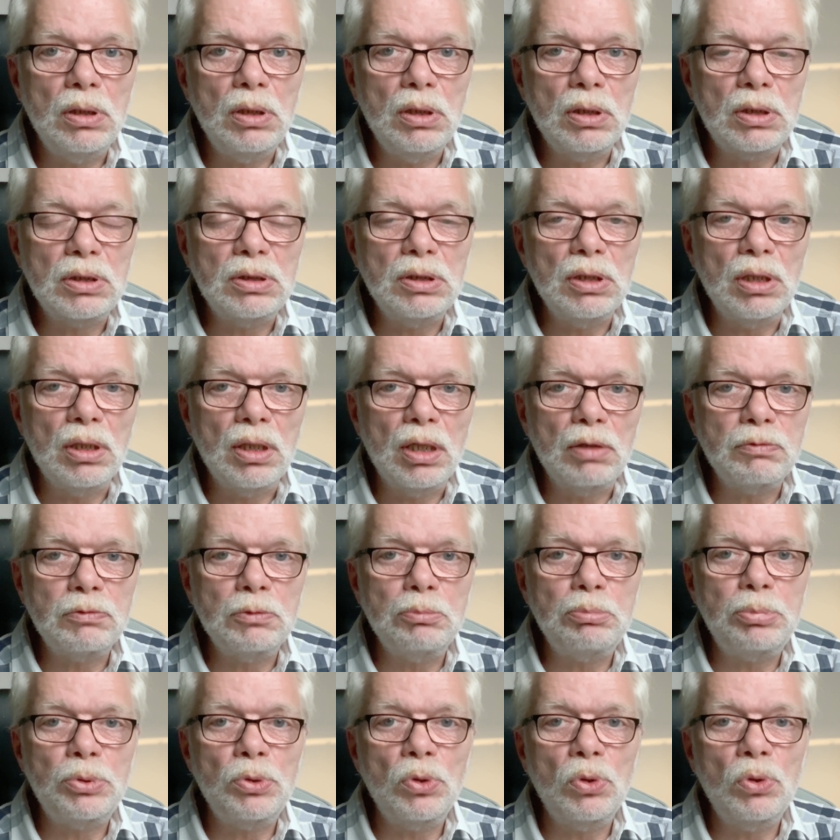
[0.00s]

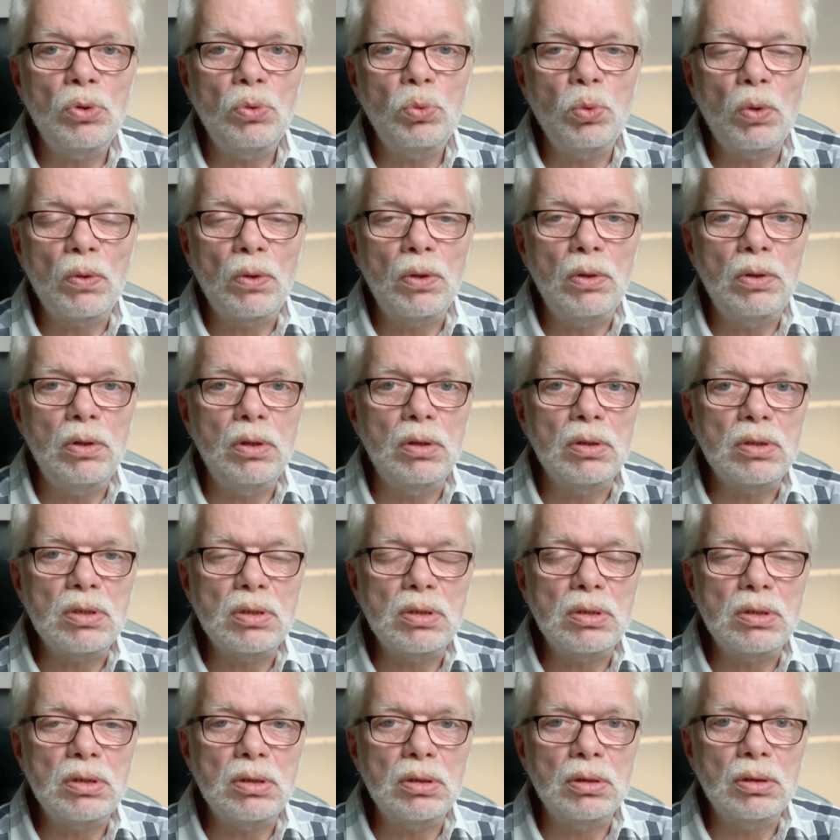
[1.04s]
X11 Pro with
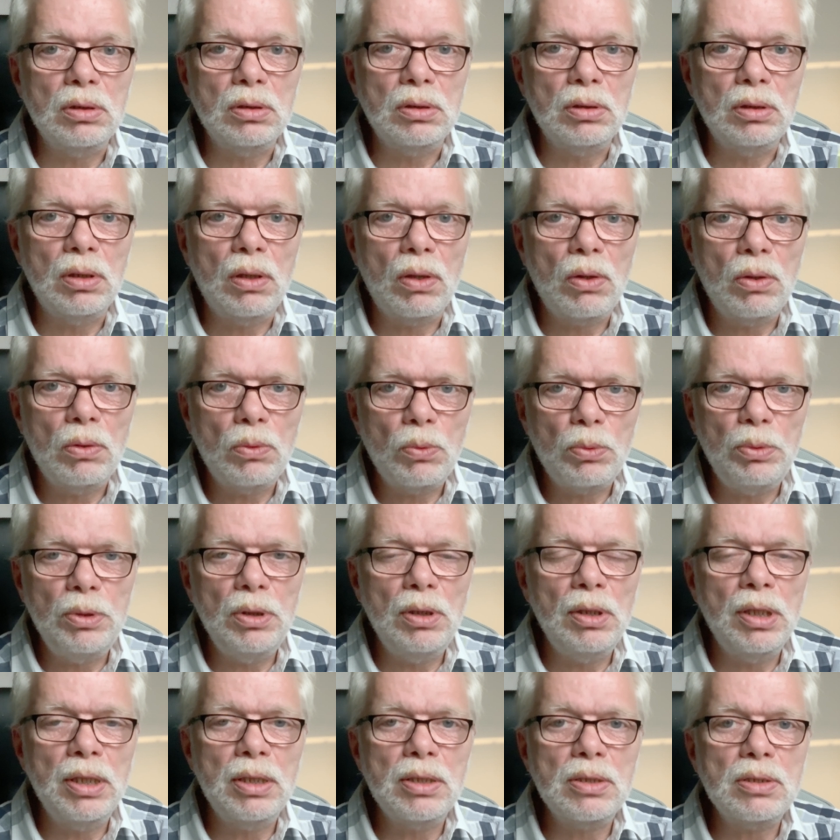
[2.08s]
its
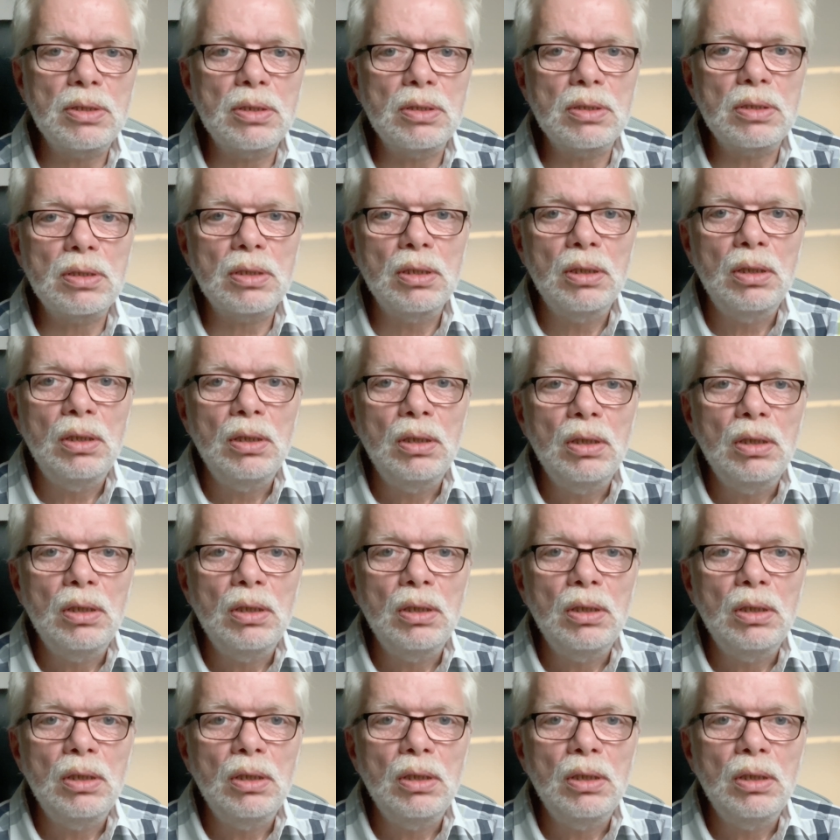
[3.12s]
3 lenses.